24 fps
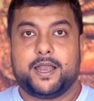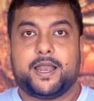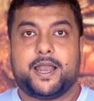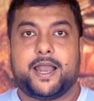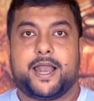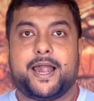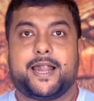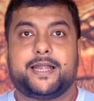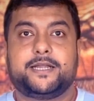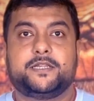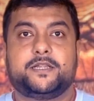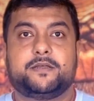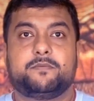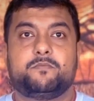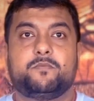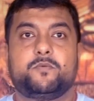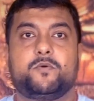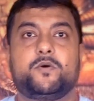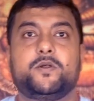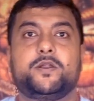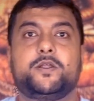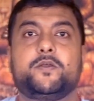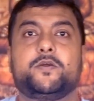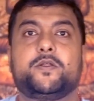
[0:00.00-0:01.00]
And the
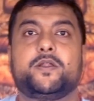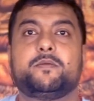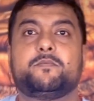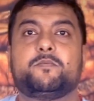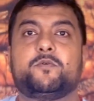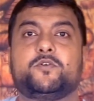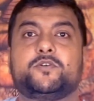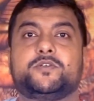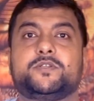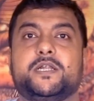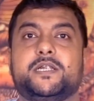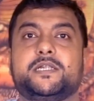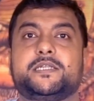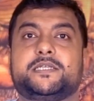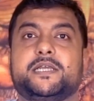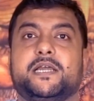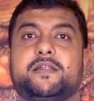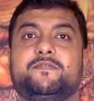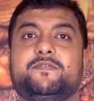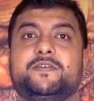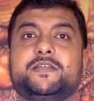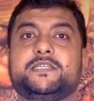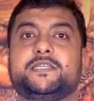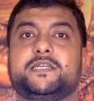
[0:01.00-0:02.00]
more your emotional
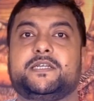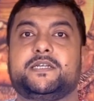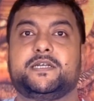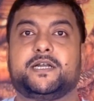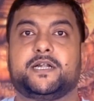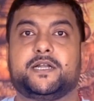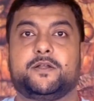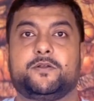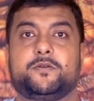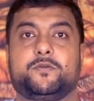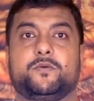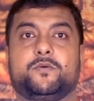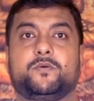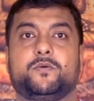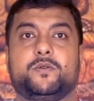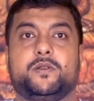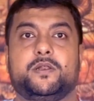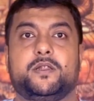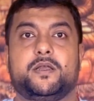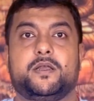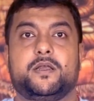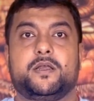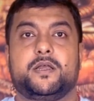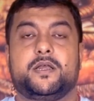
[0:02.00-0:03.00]
self is in control,
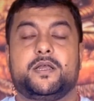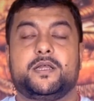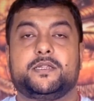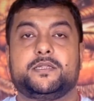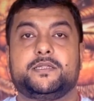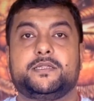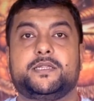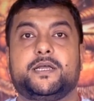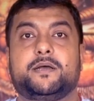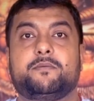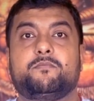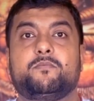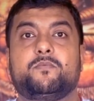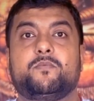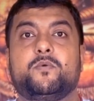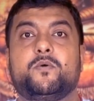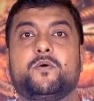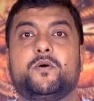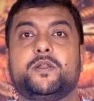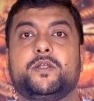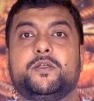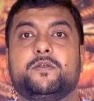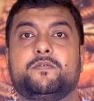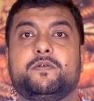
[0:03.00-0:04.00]
the
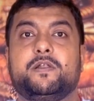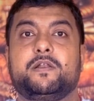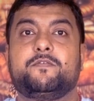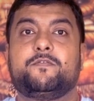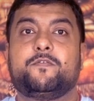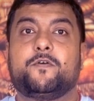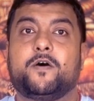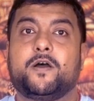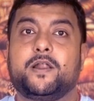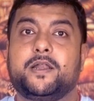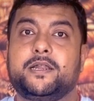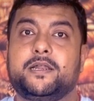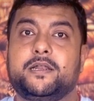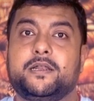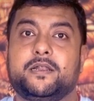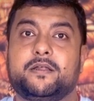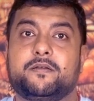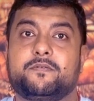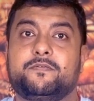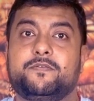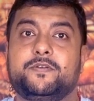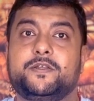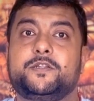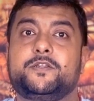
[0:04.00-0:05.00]
more you will fall in
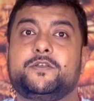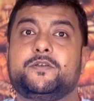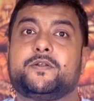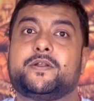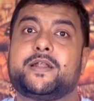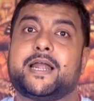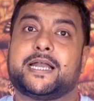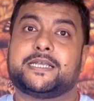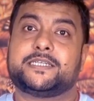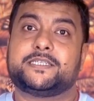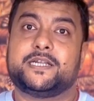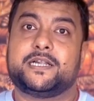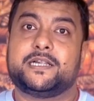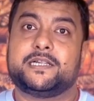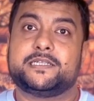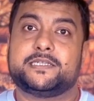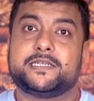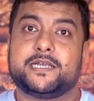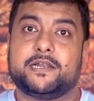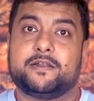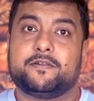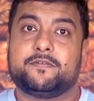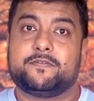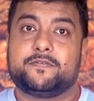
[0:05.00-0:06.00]
love with your rational
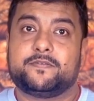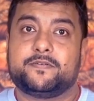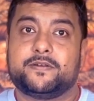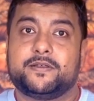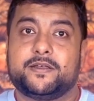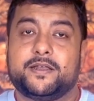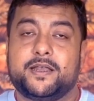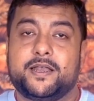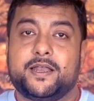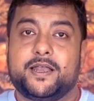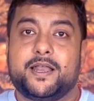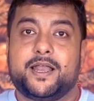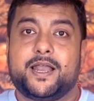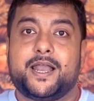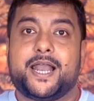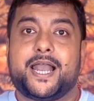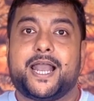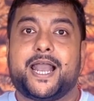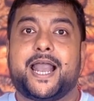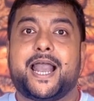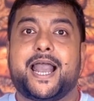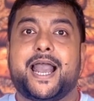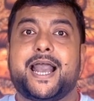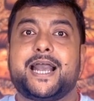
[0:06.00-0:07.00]
self.
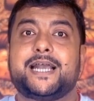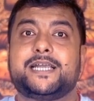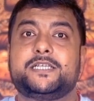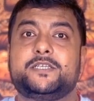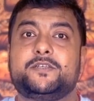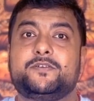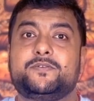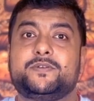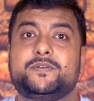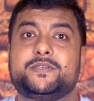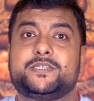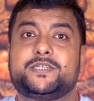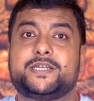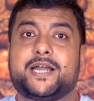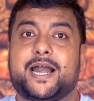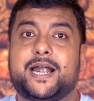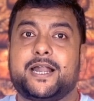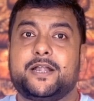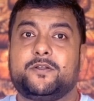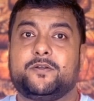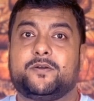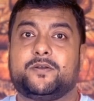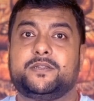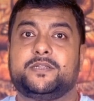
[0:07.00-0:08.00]
As you
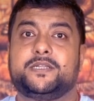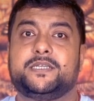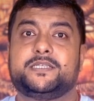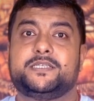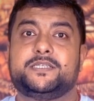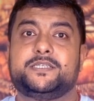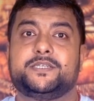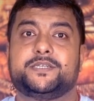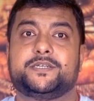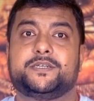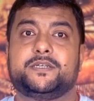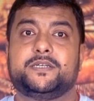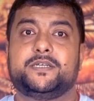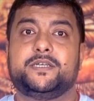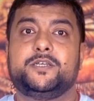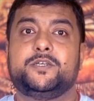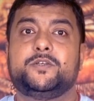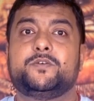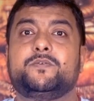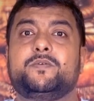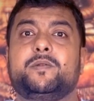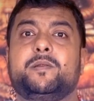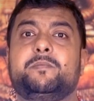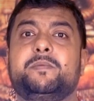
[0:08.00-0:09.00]
start on this journey,
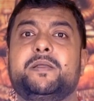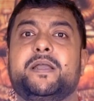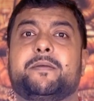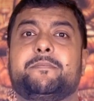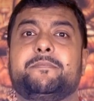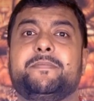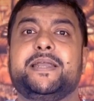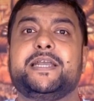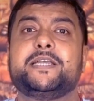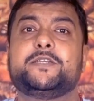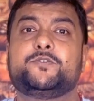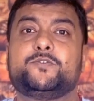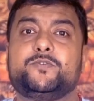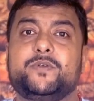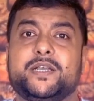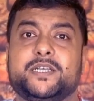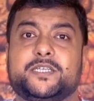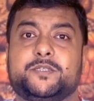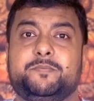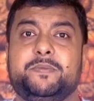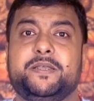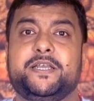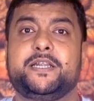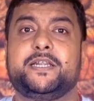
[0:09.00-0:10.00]
you will be amazed to
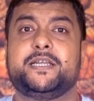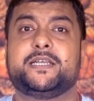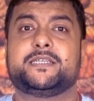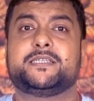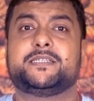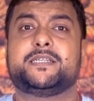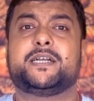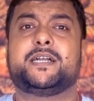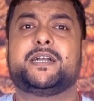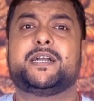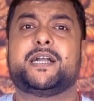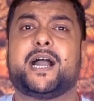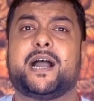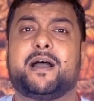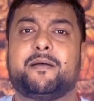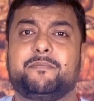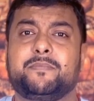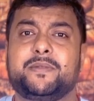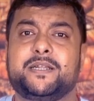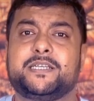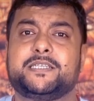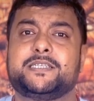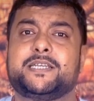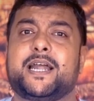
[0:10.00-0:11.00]
experience the
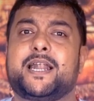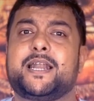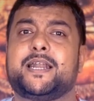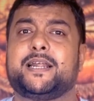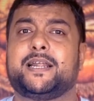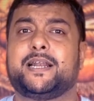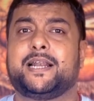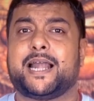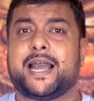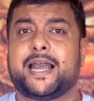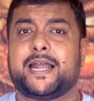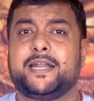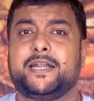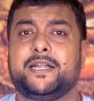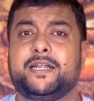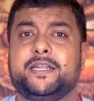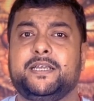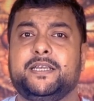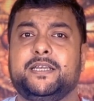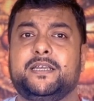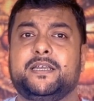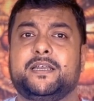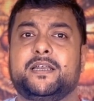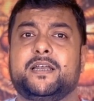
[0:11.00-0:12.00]
calmness and
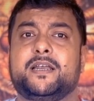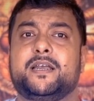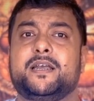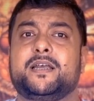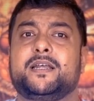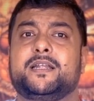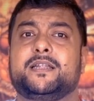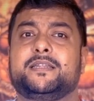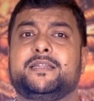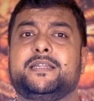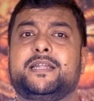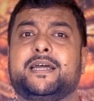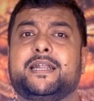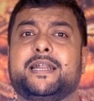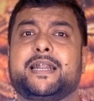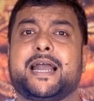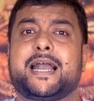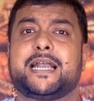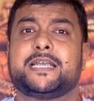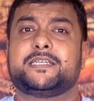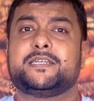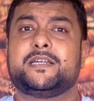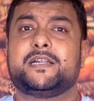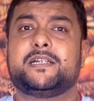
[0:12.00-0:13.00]
clarity the
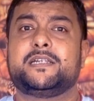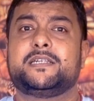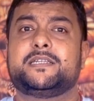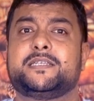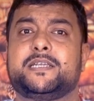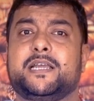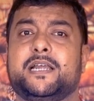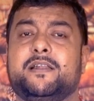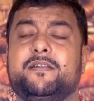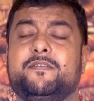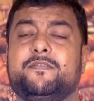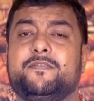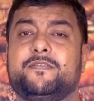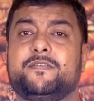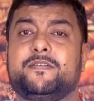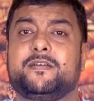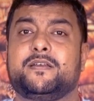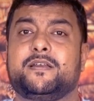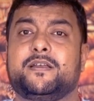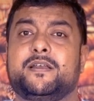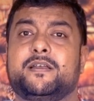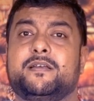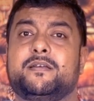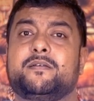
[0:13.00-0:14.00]
rational self
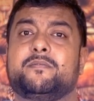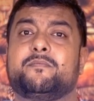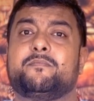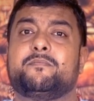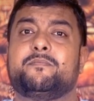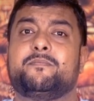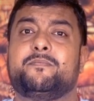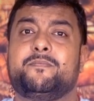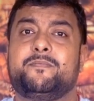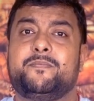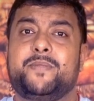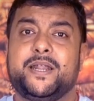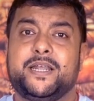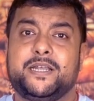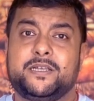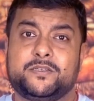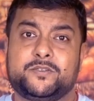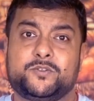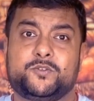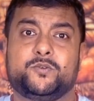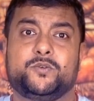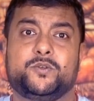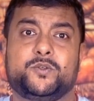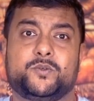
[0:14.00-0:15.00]

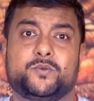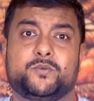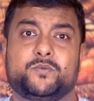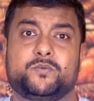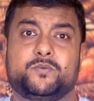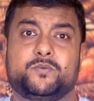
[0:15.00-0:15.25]
brings to you.